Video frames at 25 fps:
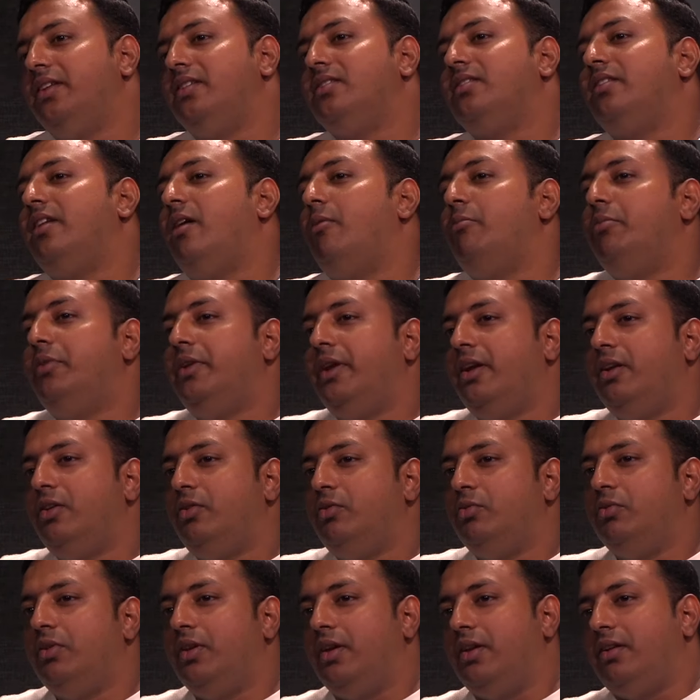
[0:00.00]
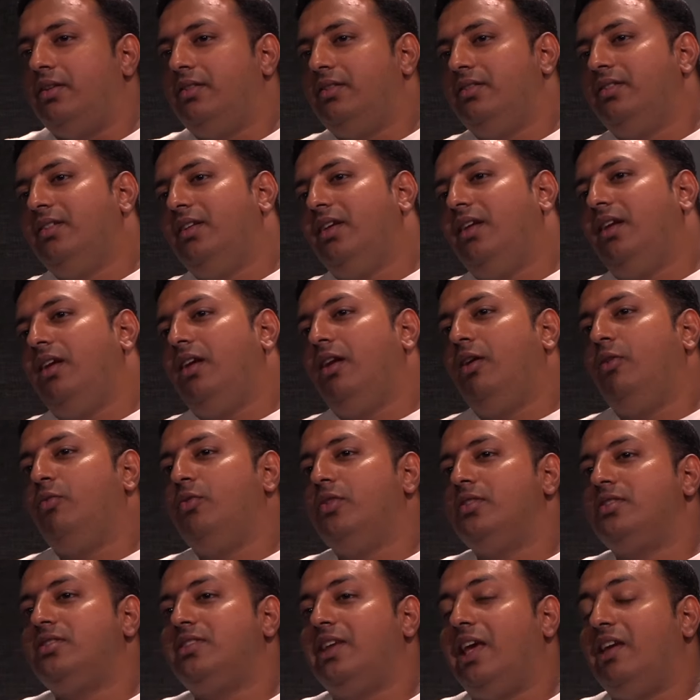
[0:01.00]
is an update to that. Love
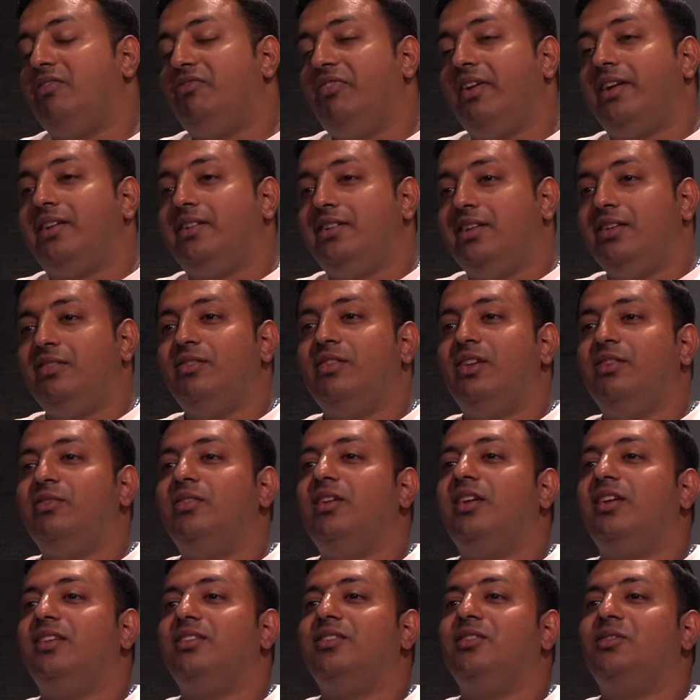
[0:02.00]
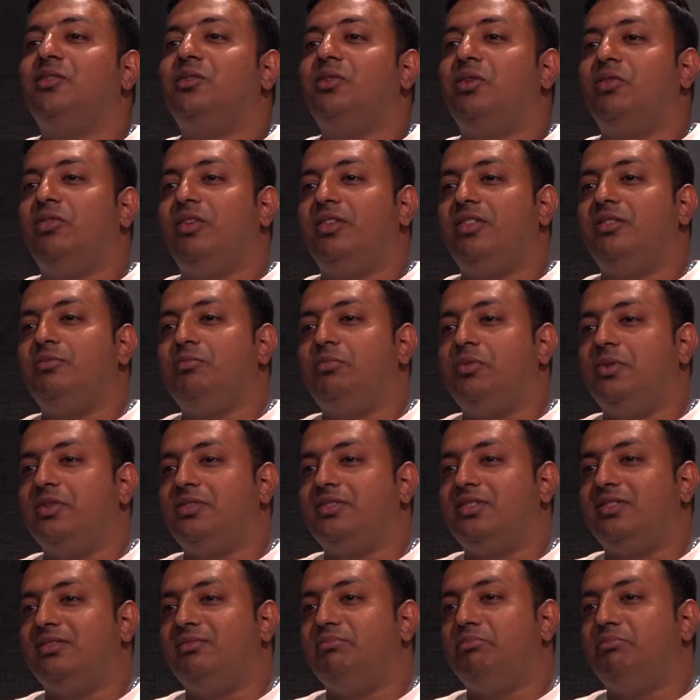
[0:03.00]
is effectively willing the good of the other person.